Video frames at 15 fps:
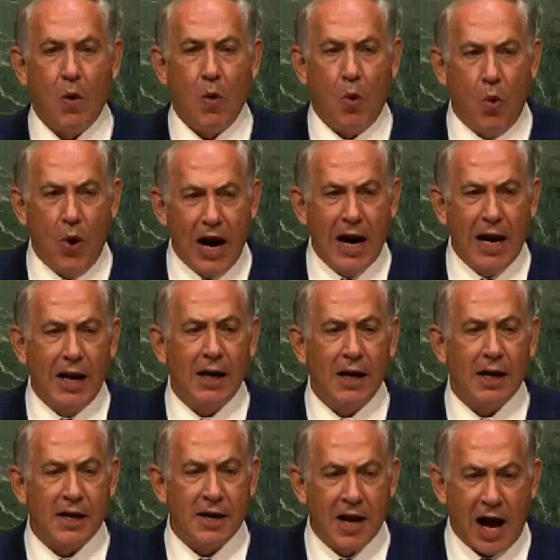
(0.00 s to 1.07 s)
will
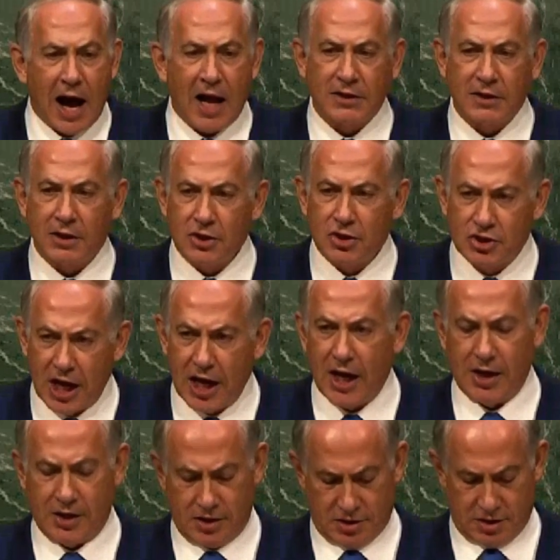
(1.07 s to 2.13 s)
not
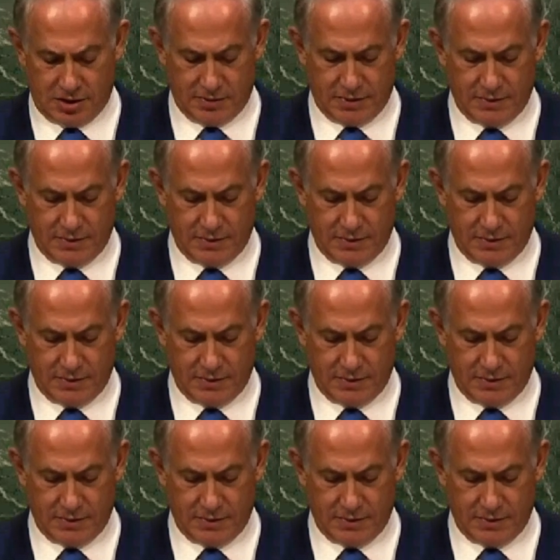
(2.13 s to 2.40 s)
change.